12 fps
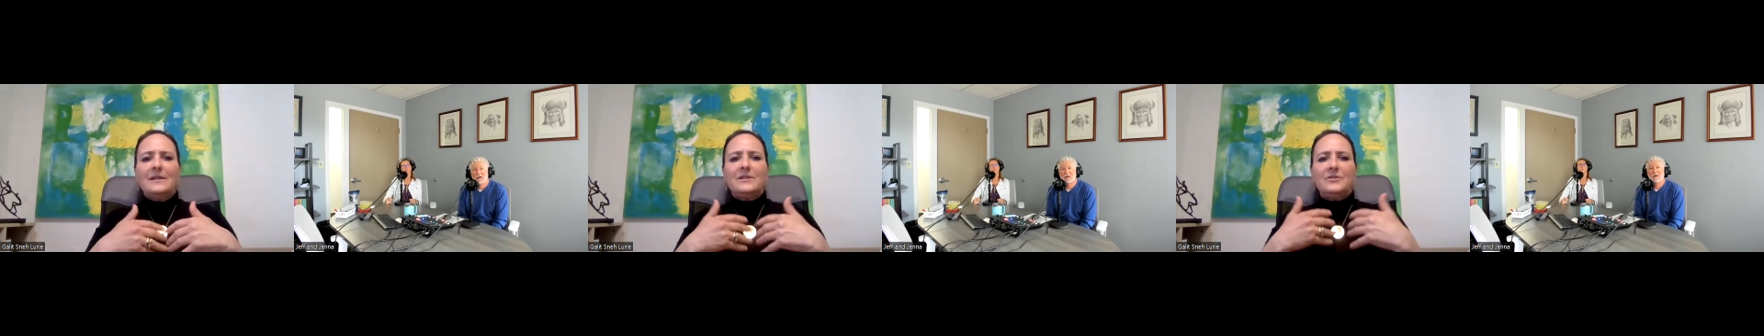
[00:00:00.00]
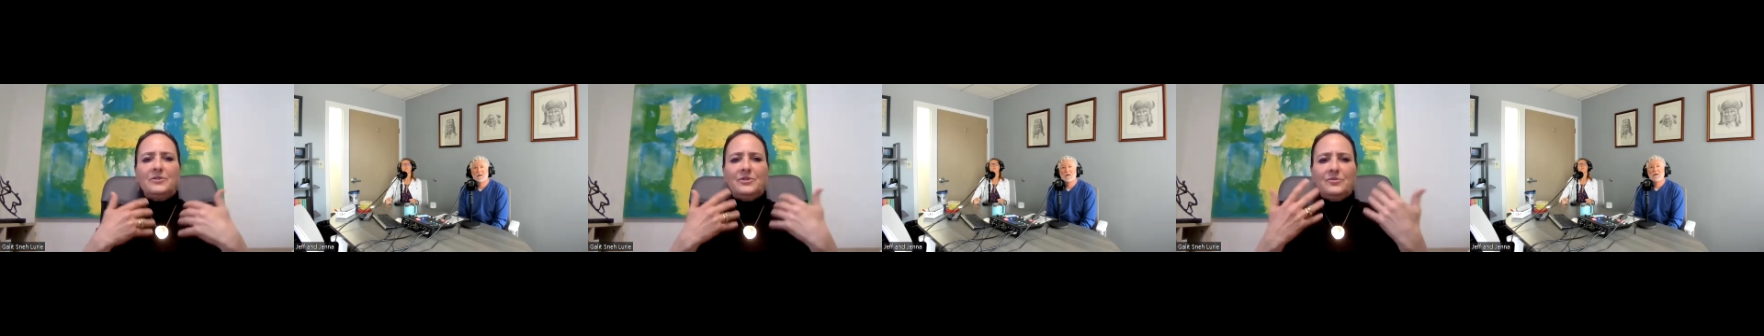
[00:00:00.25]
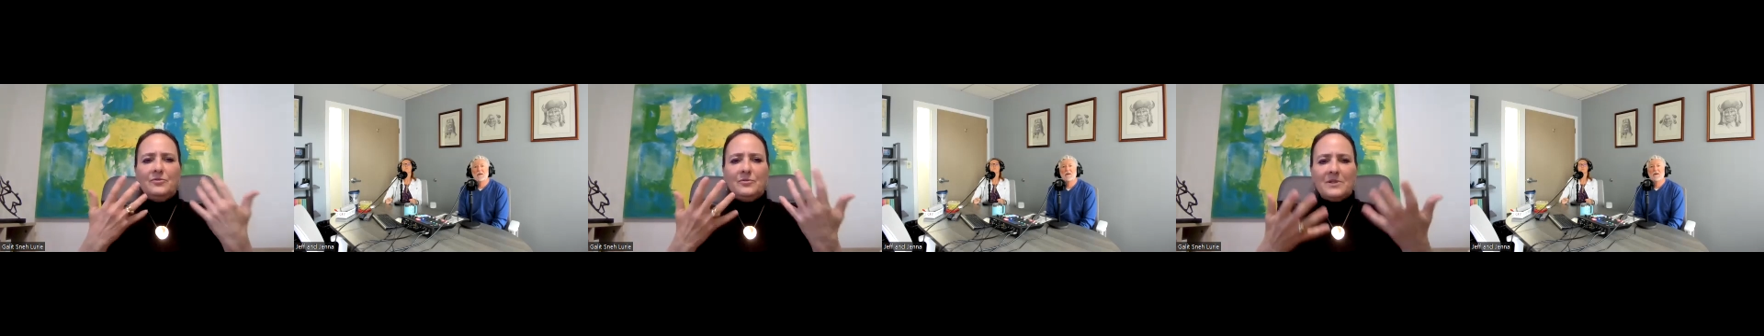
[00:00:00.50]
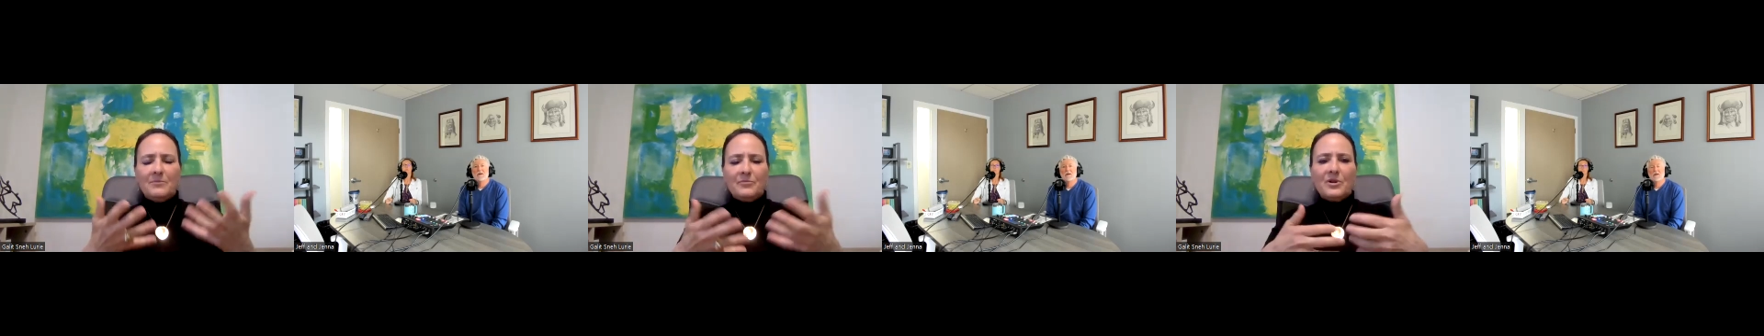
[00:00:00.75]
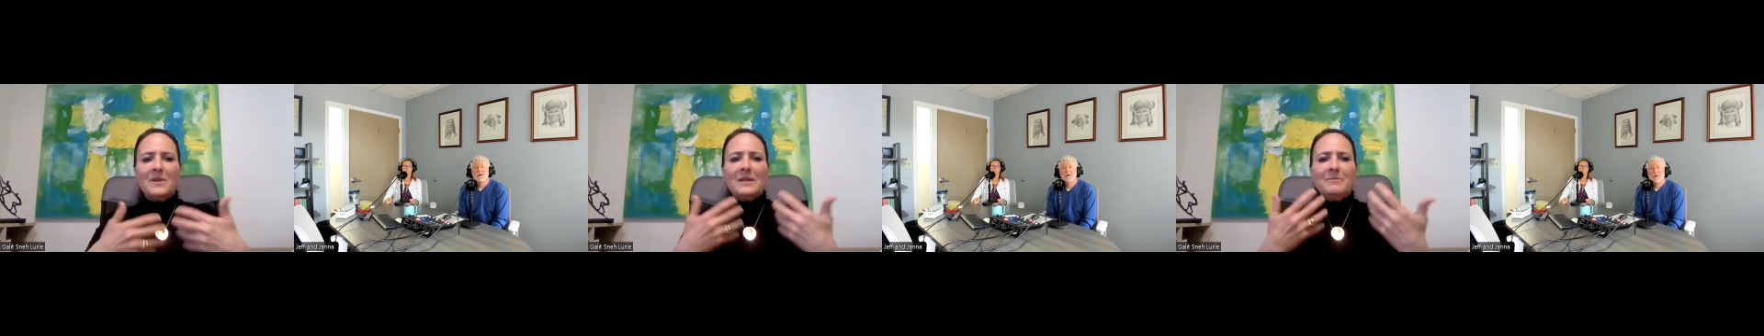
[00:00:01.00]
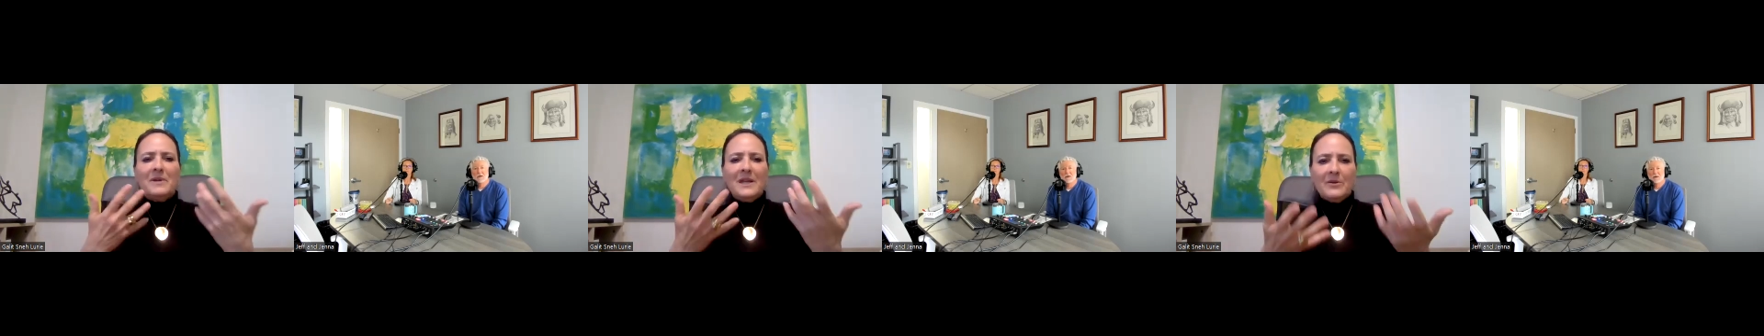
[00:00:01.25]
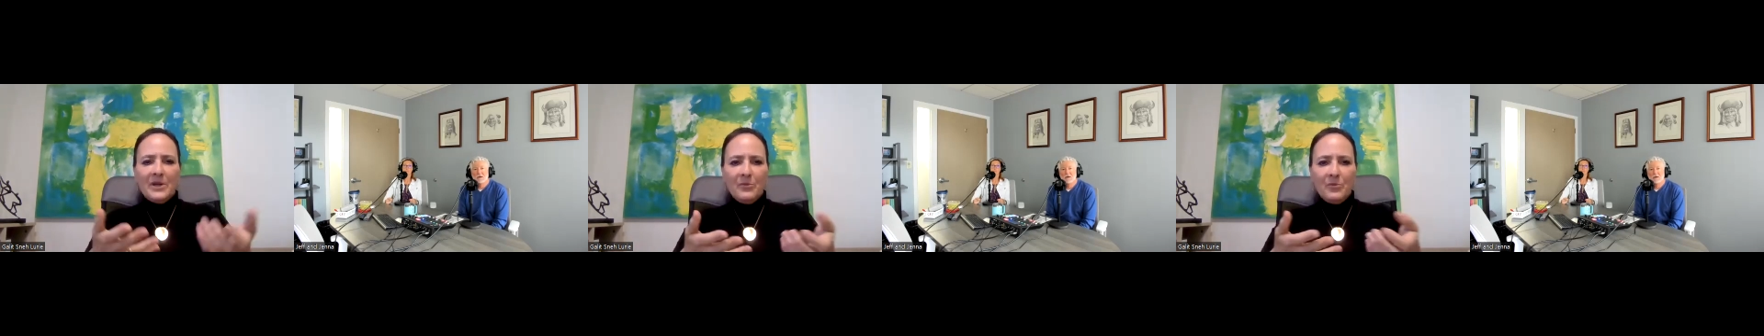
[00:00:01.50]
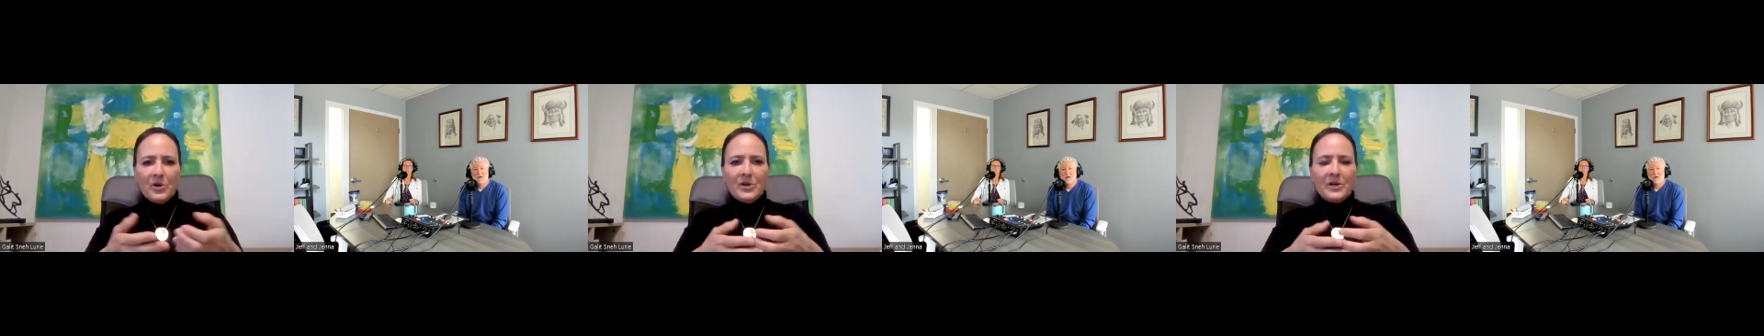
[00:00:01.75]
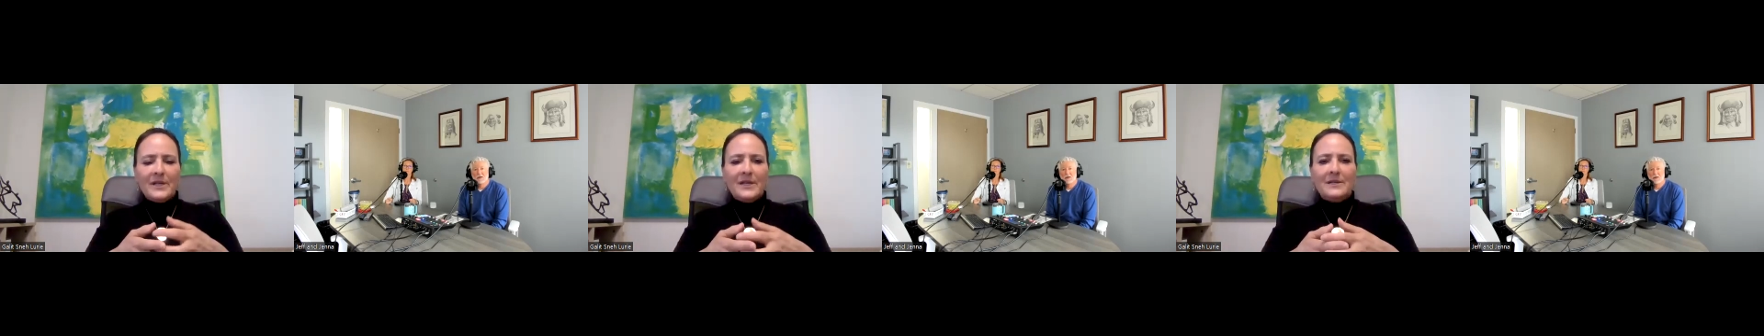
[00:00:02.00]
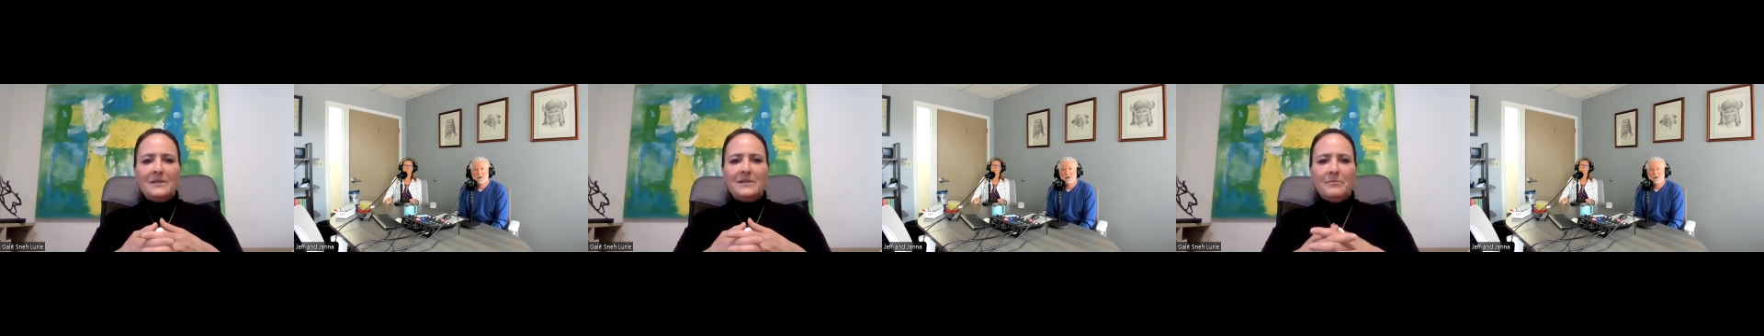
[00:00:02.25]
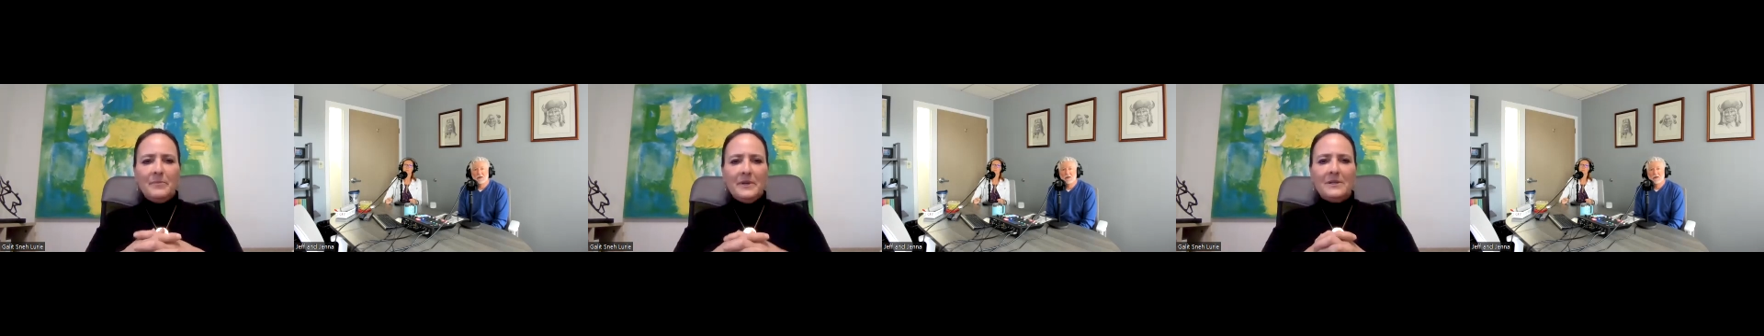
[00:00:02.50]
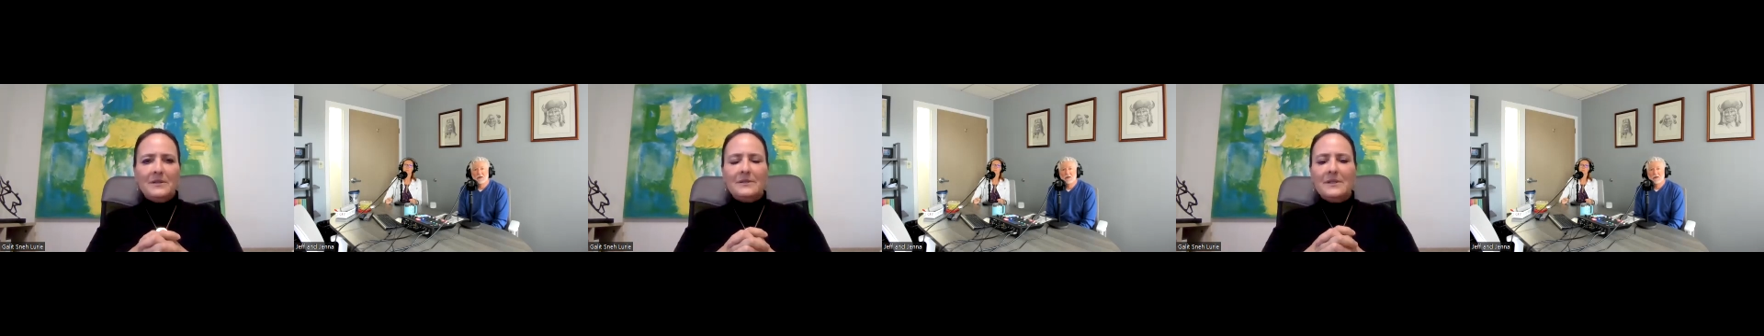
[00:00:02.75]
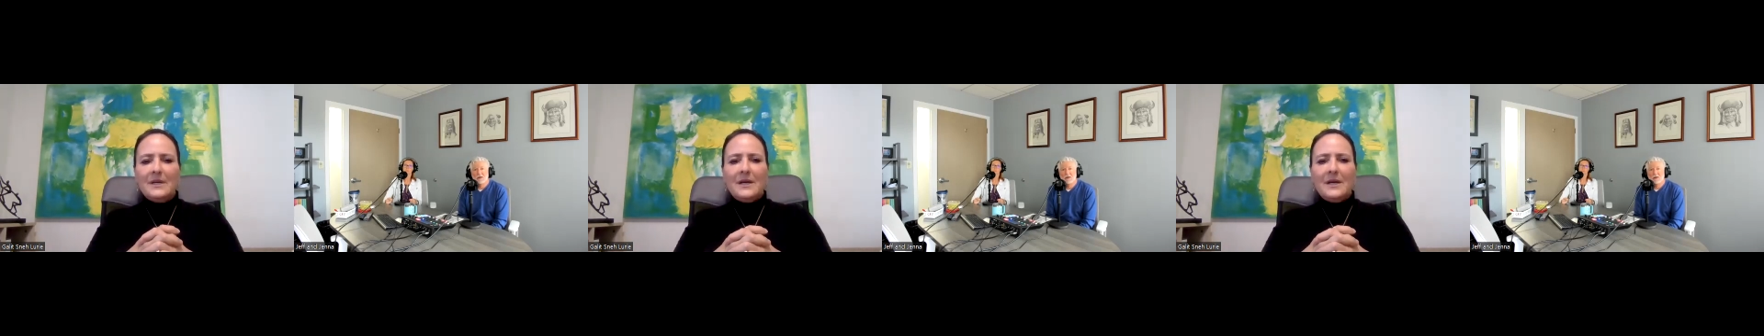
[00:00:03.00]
to do some preliminary work and to build